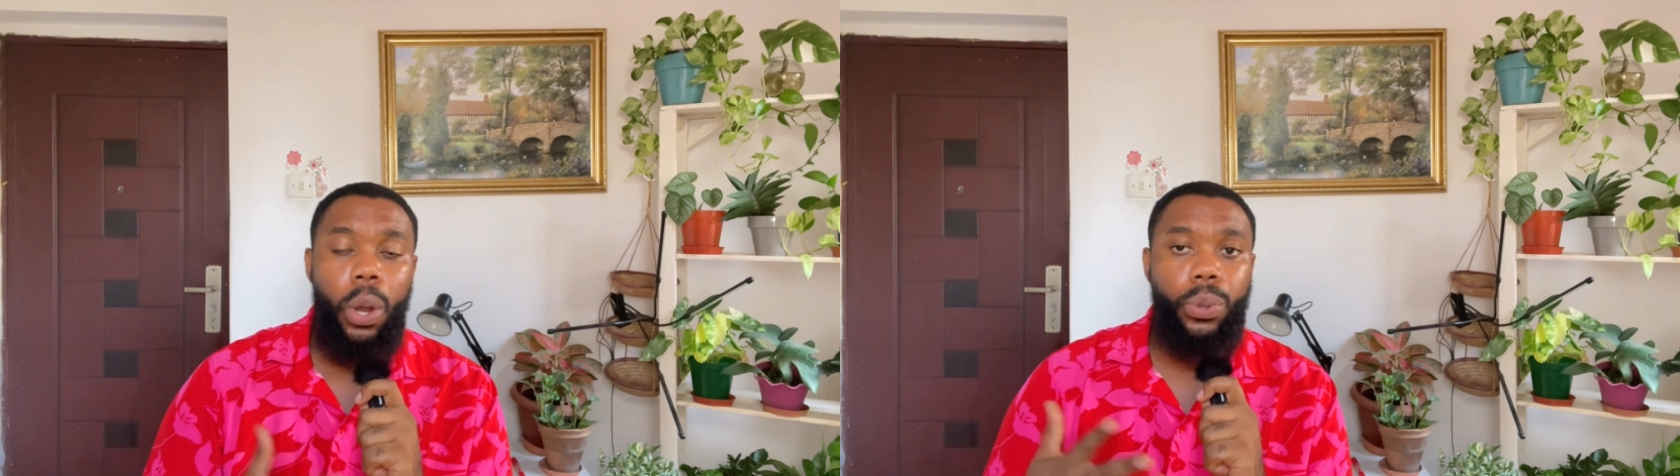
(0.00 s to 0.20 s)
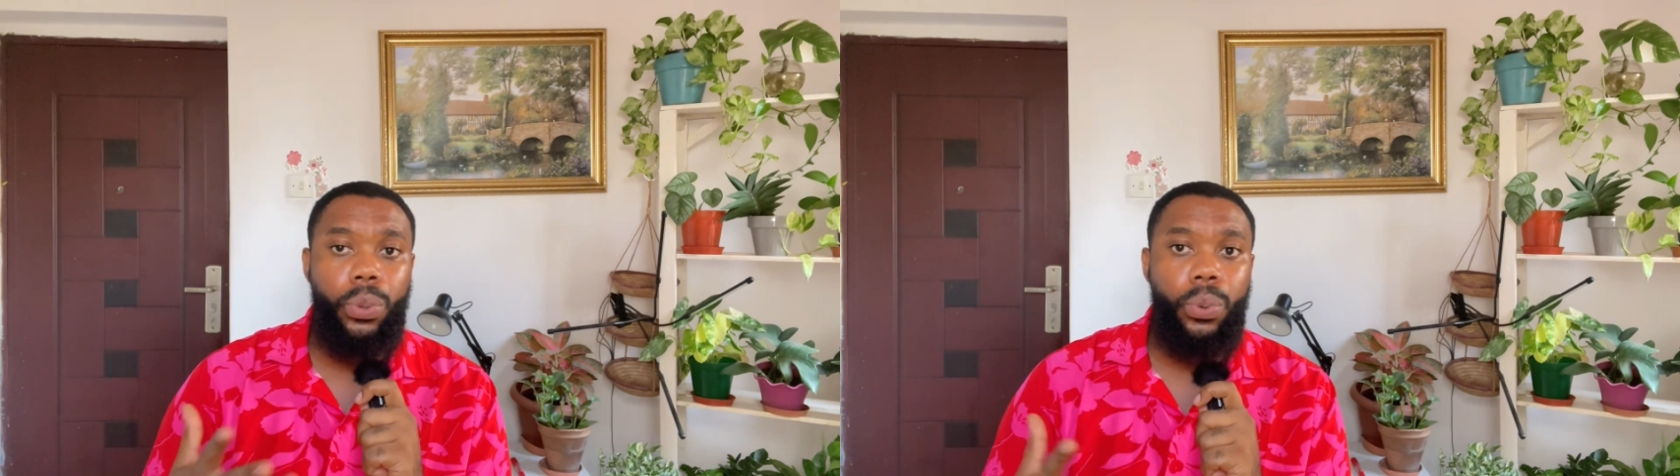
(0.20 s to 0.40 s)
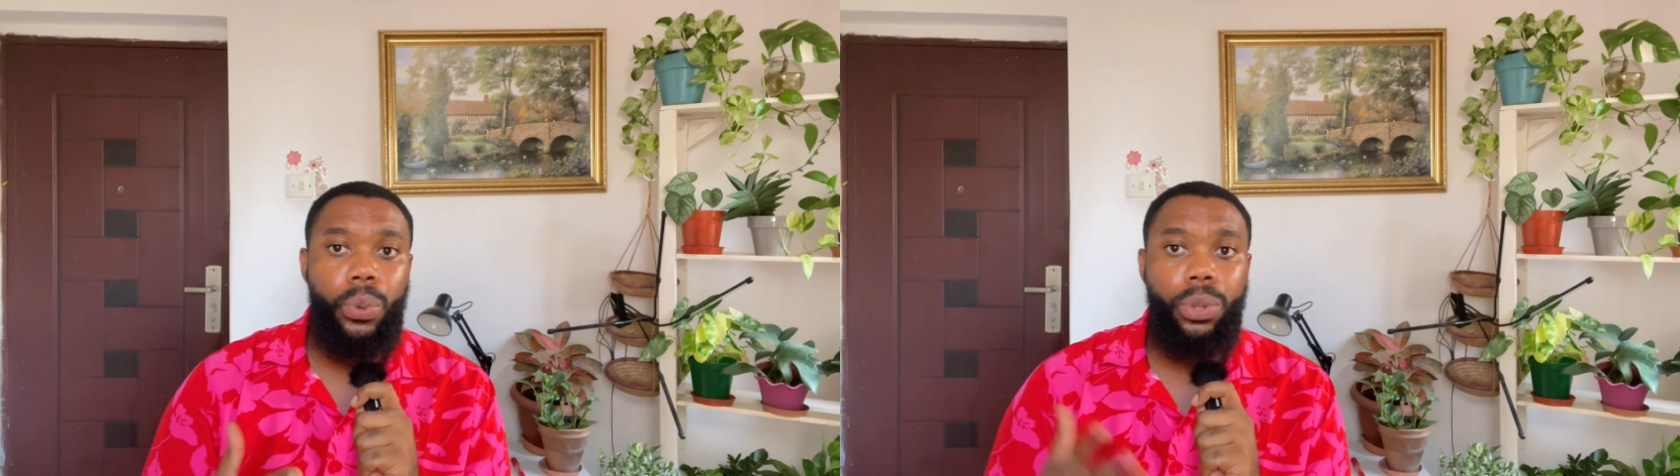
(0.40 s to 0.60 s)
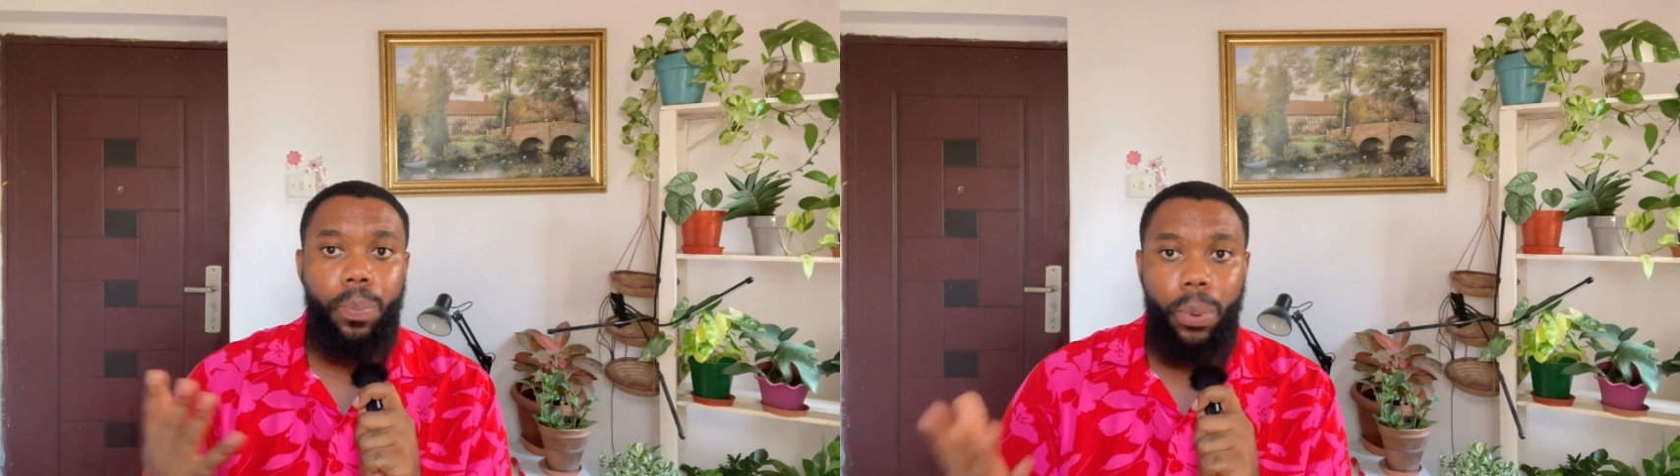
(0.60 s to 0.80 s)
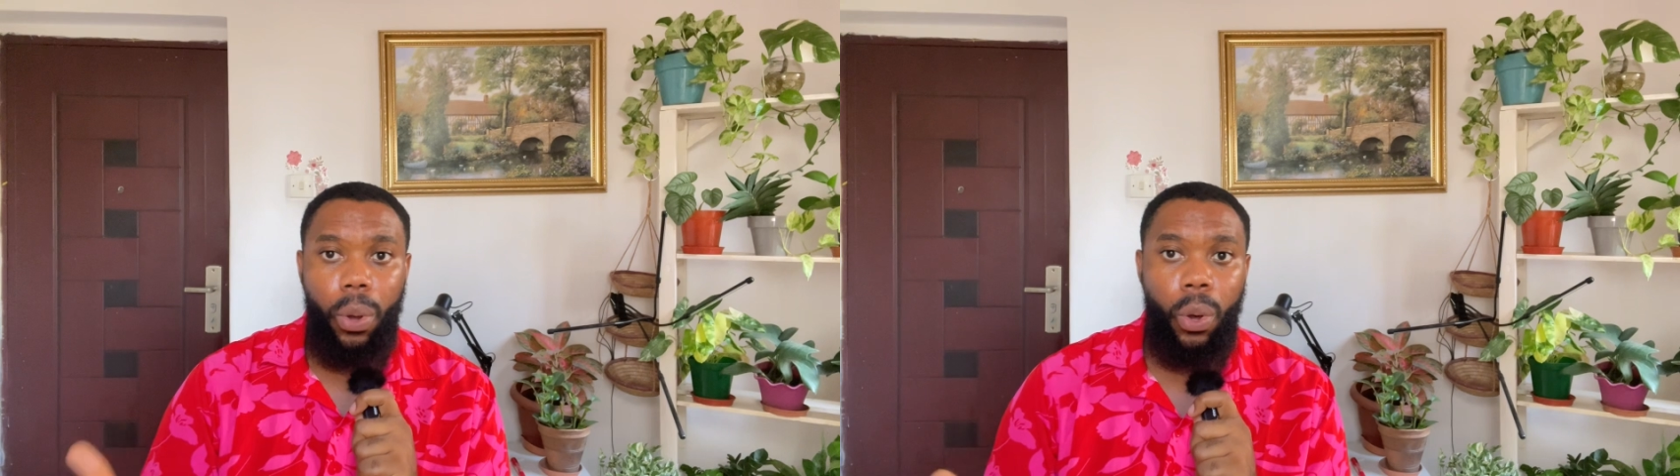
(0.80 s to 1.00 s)
through the
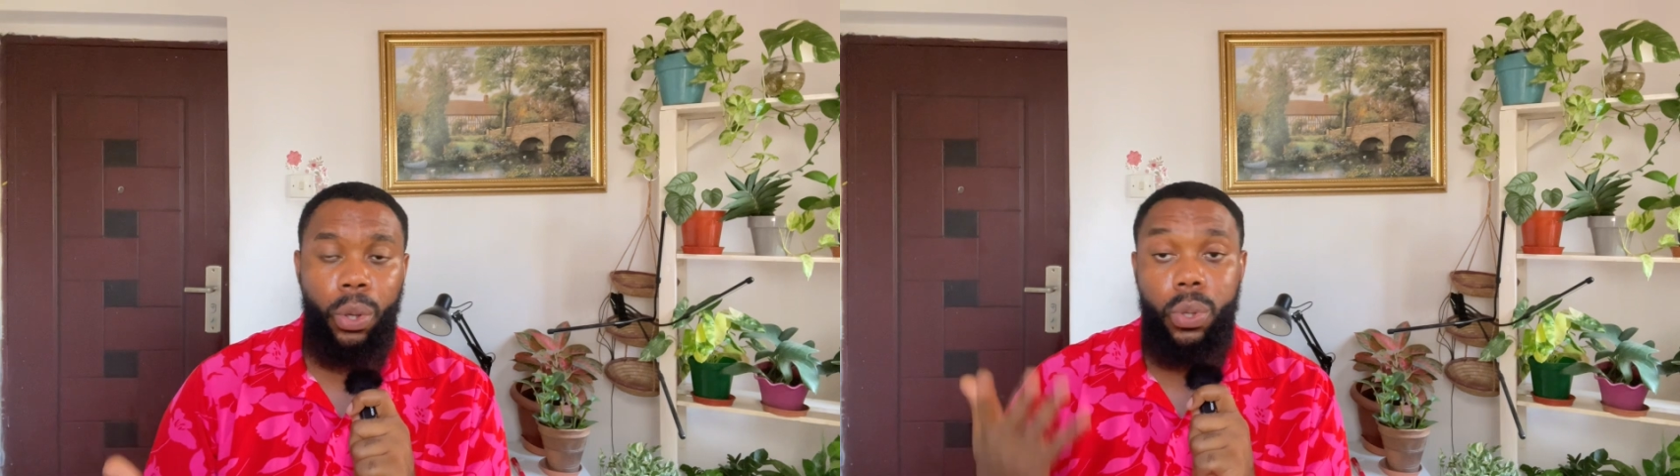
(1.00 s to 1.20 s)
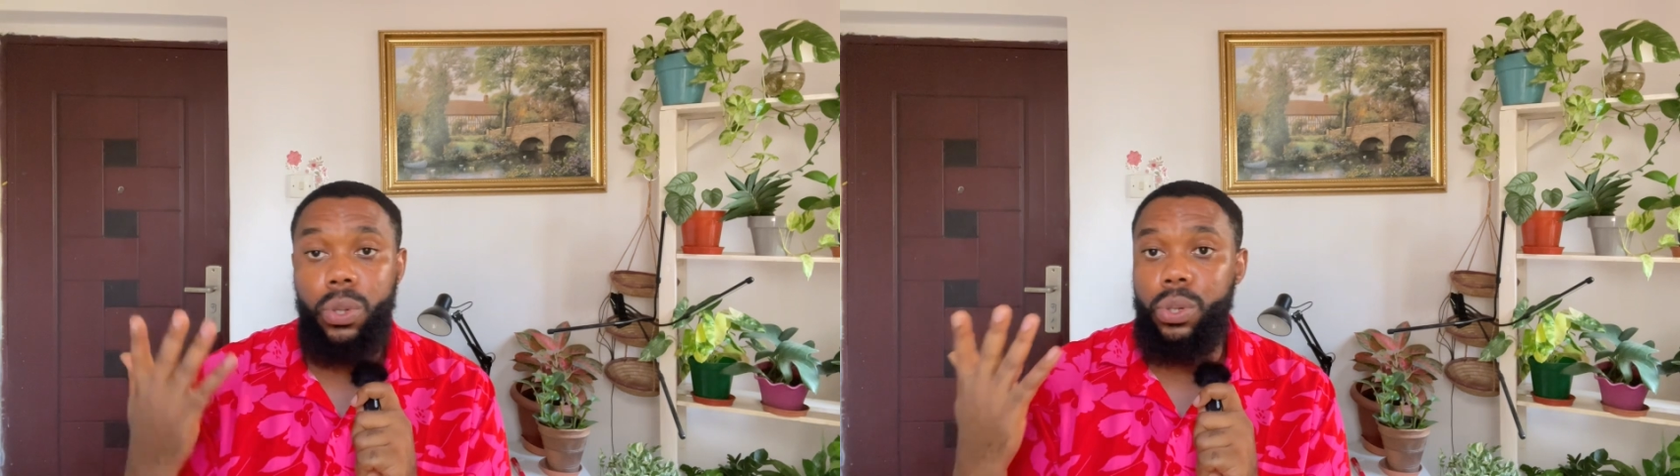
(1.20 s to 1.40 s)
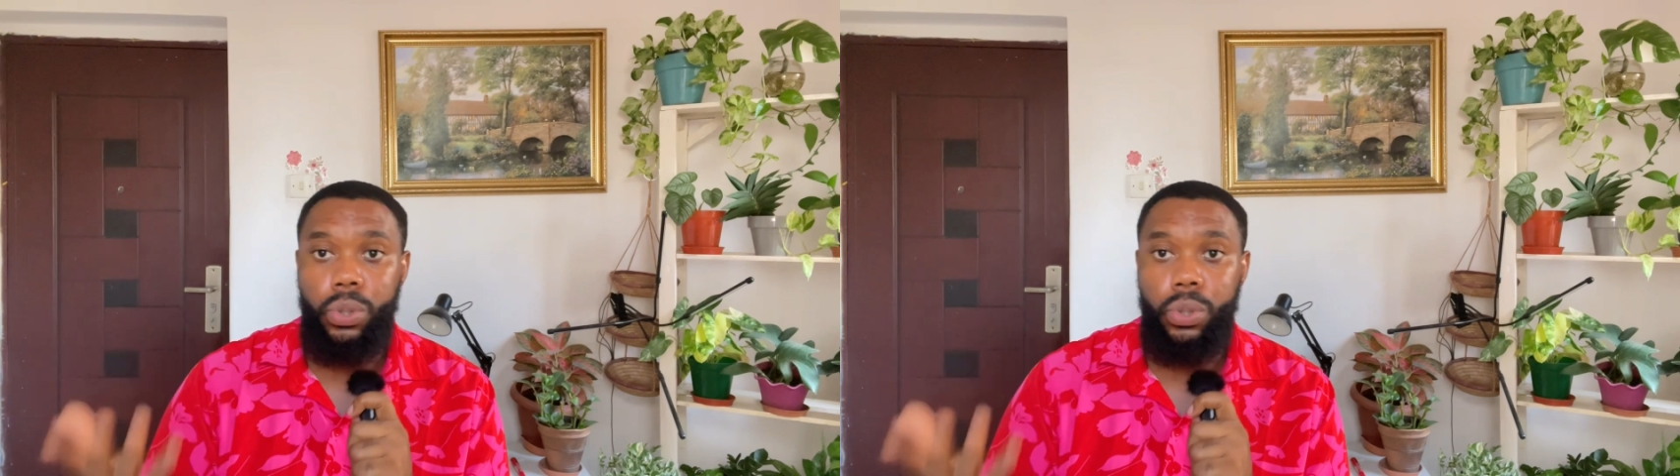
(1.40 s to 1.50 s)
pores or the